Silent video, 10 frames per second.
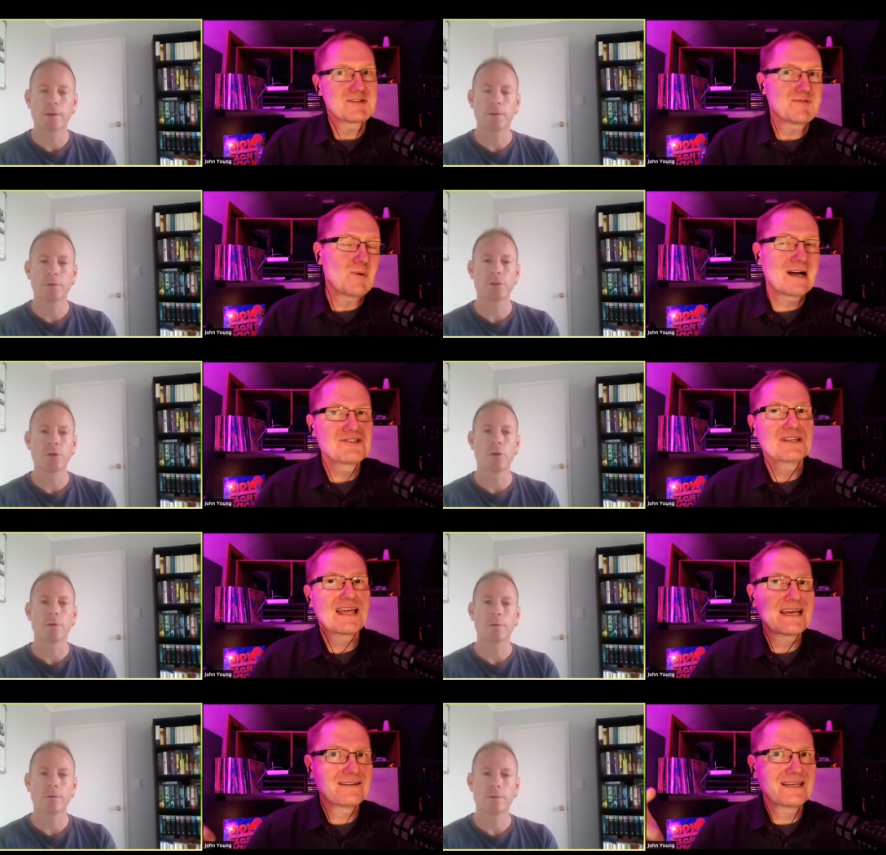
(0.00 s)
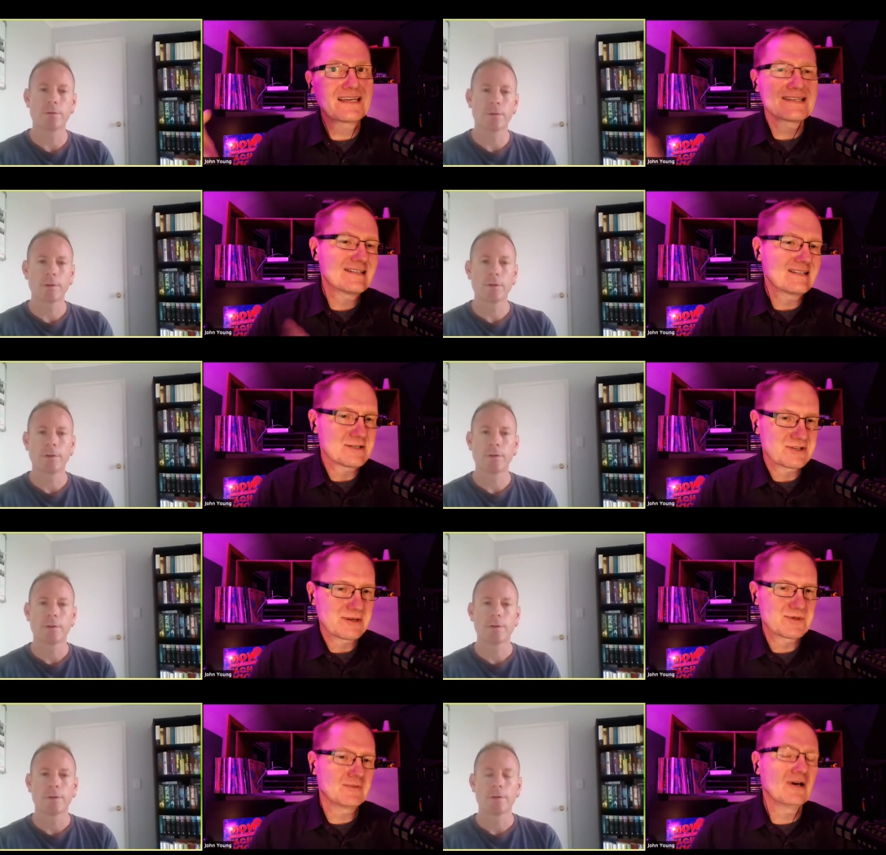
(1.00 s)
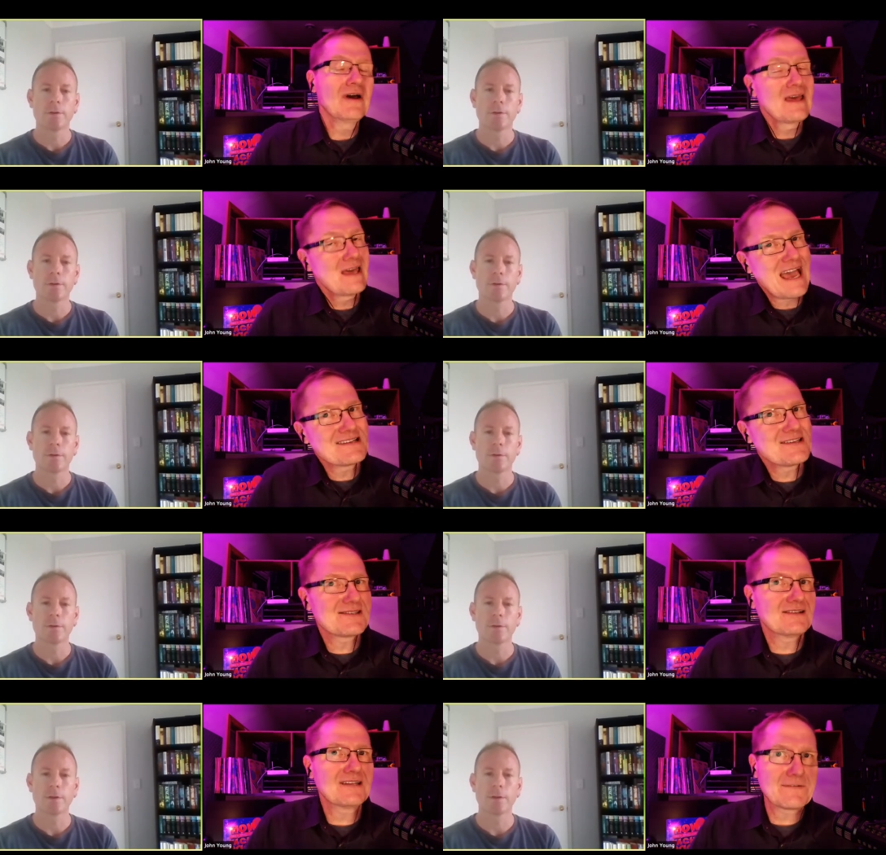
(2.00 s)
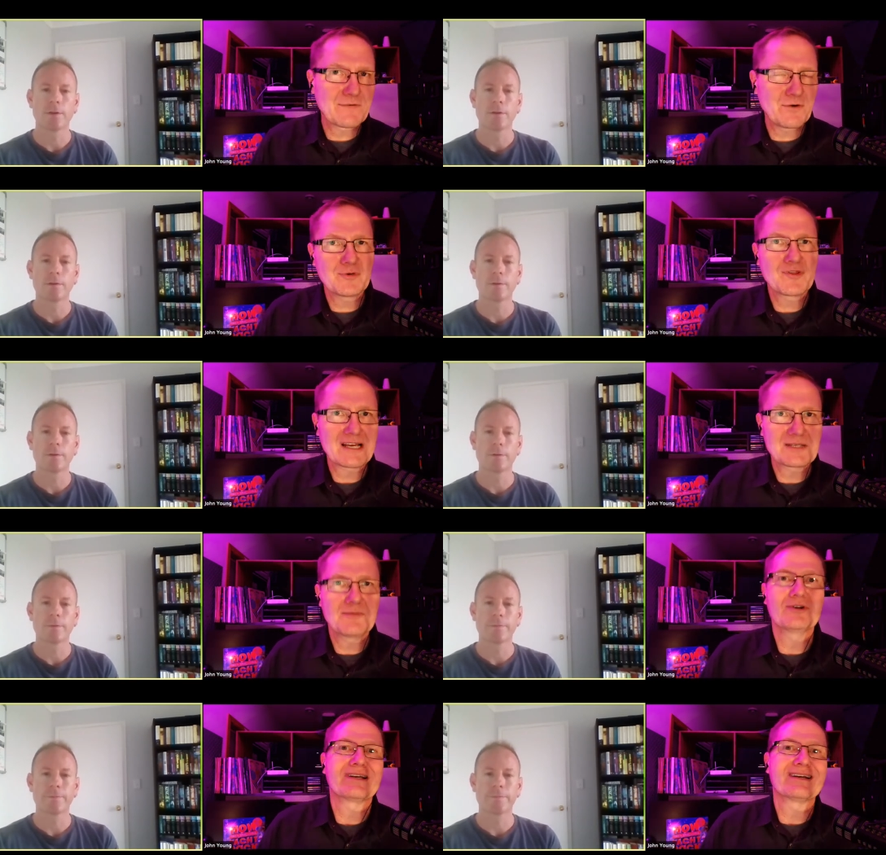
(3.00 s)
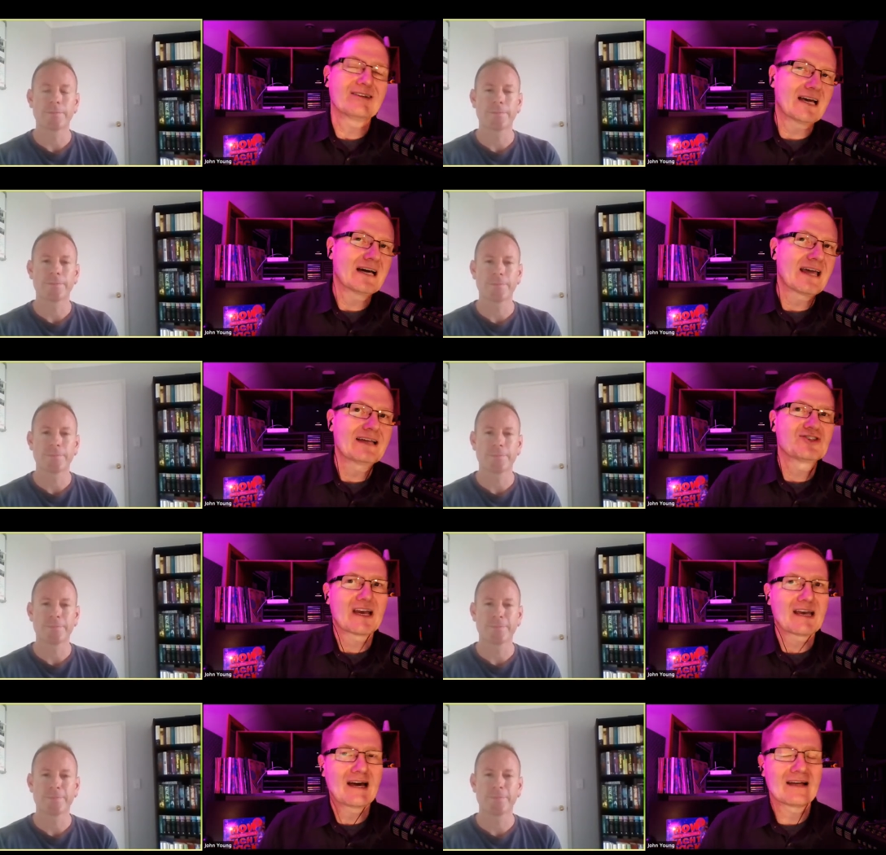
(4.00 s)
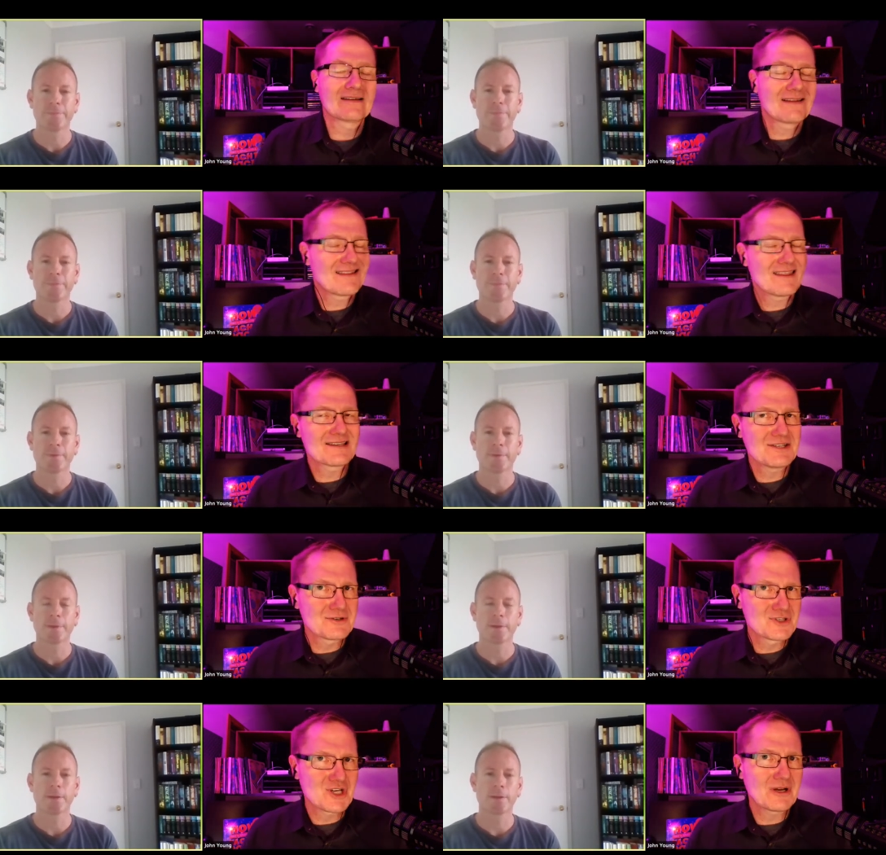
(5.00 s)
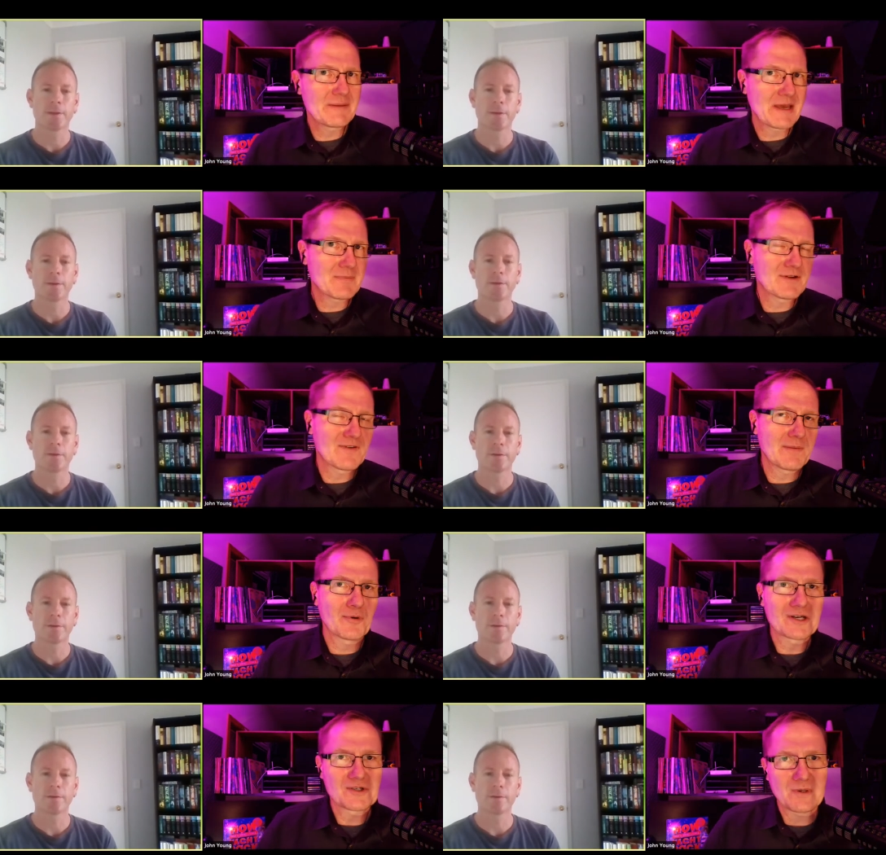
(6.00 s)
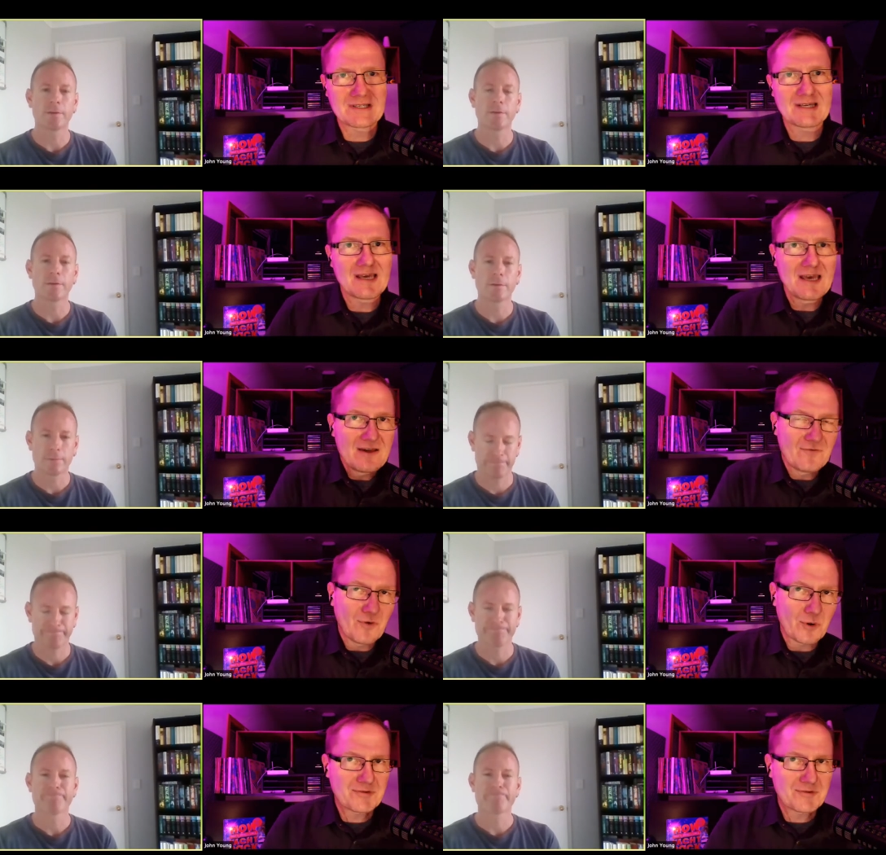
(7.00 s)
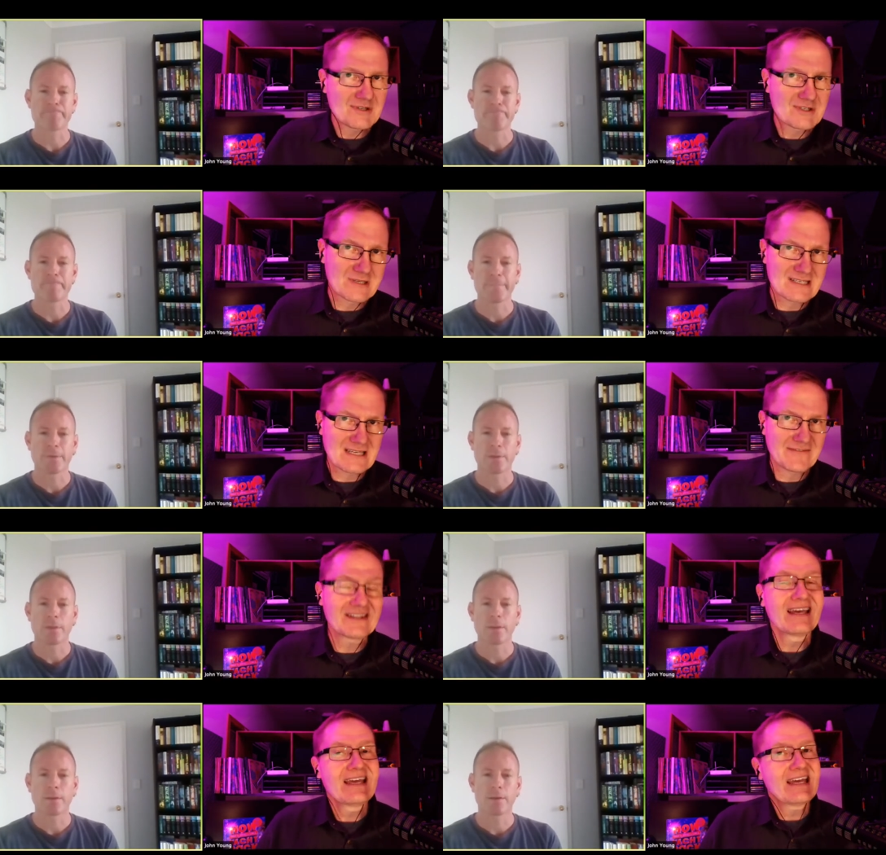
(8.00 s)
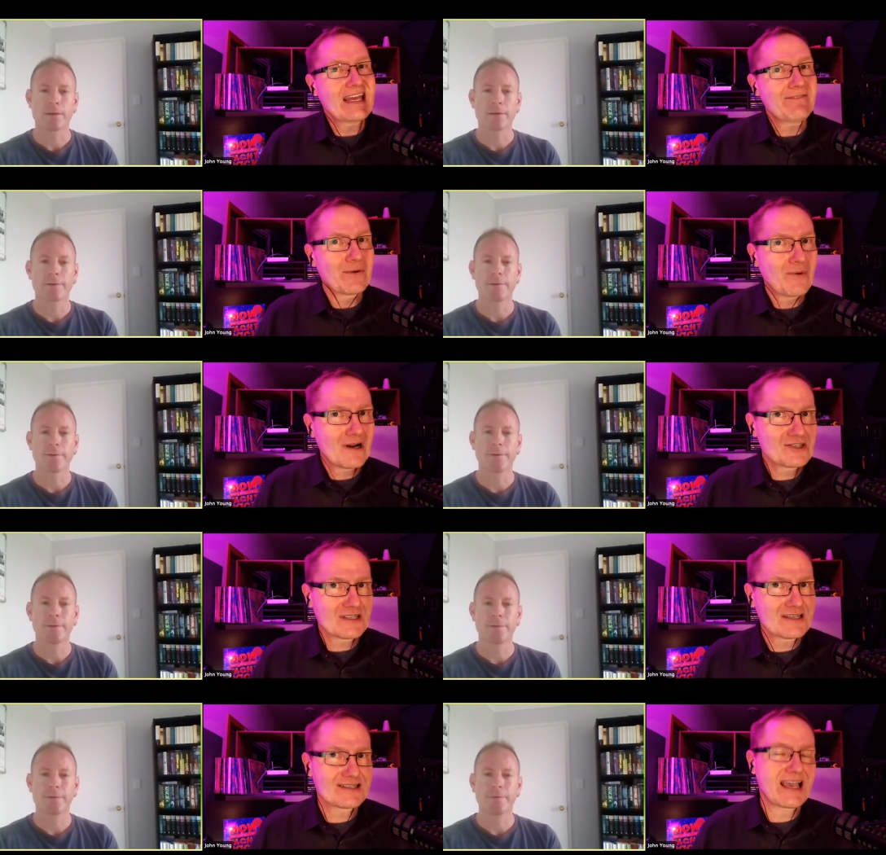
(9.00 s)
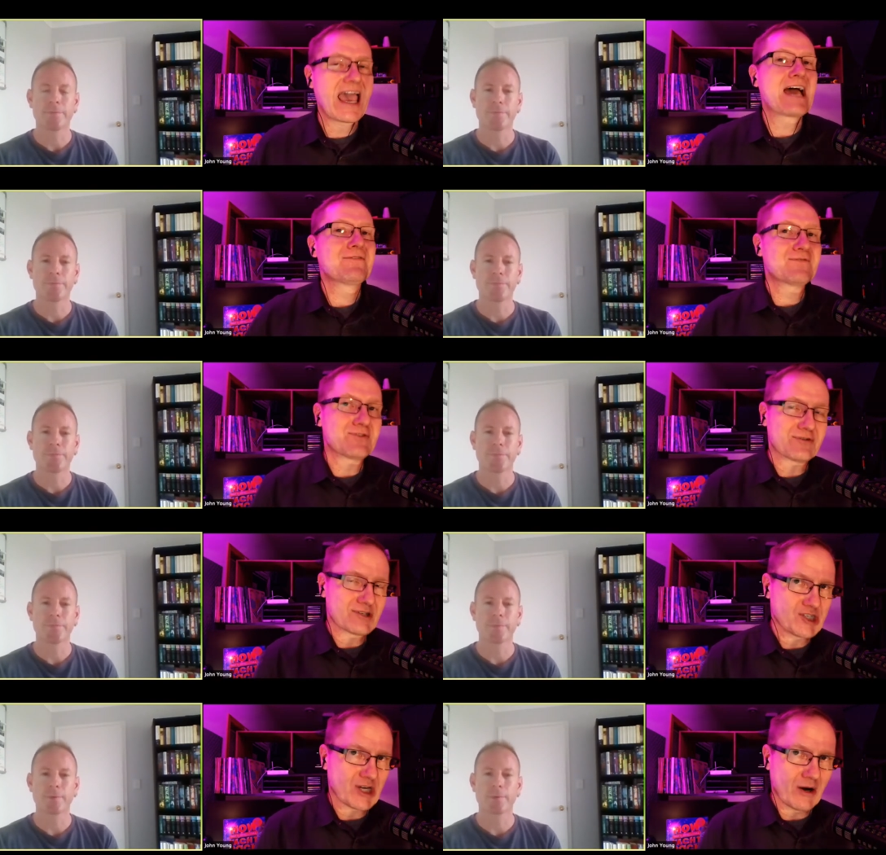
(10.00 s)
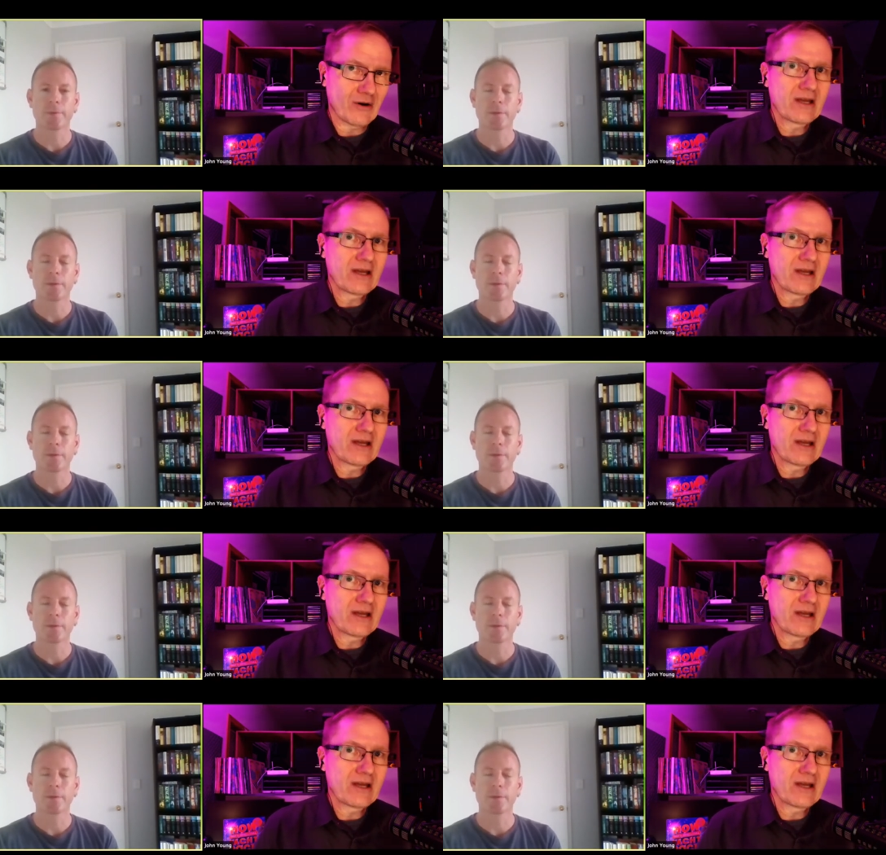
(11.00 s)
Speaker 1: of you watching, that link is in the description below, as is the link for Photo Booth Expo. You can click on that and check on this year's show coming up here February 24th through the 27th. If you're watching this after the show,